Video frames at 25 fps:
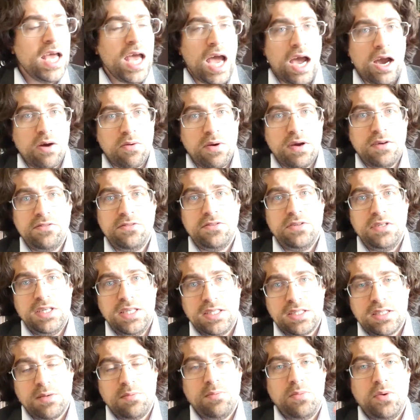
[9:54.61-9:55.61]
However,
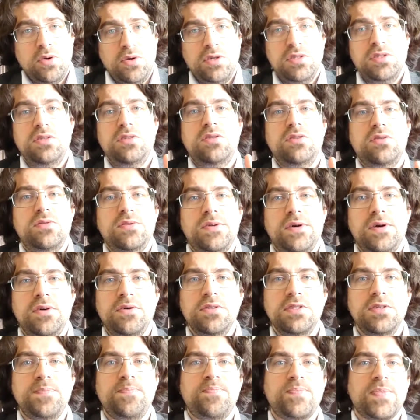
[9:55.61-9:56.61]
it's important to
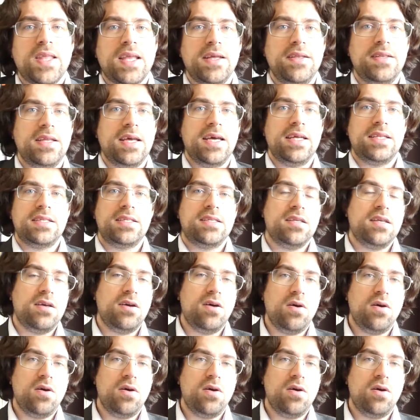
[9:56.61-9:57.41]
note that